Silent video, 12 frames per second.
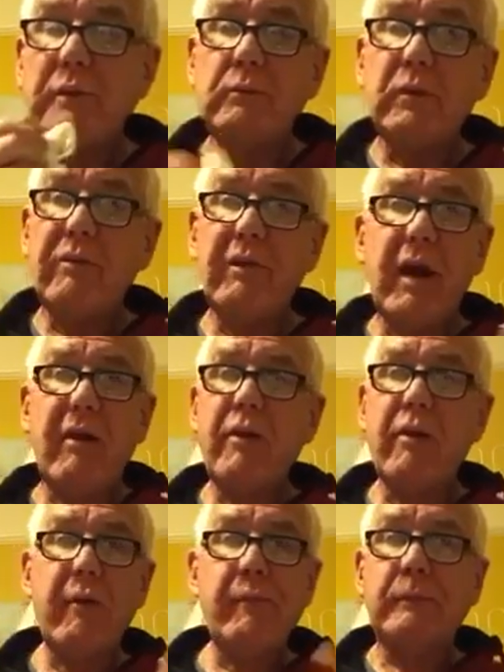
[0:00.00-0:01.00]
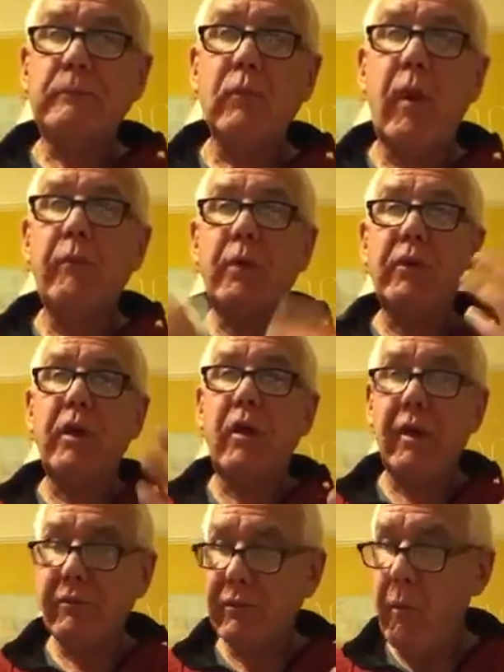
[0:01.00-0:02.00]
Nothing going on. I'm on the
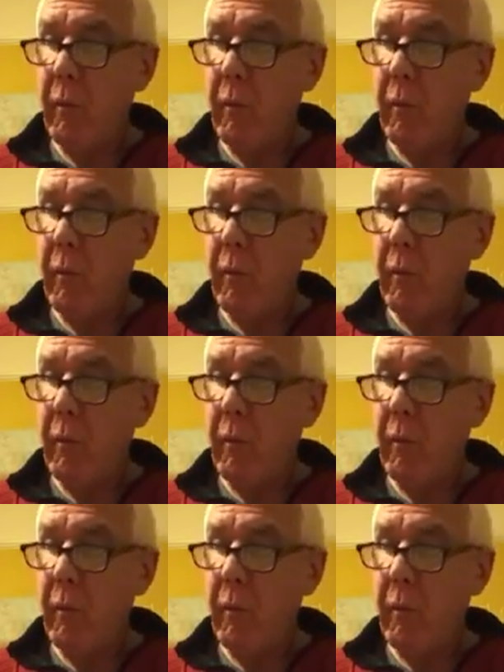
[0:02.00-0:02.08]
live.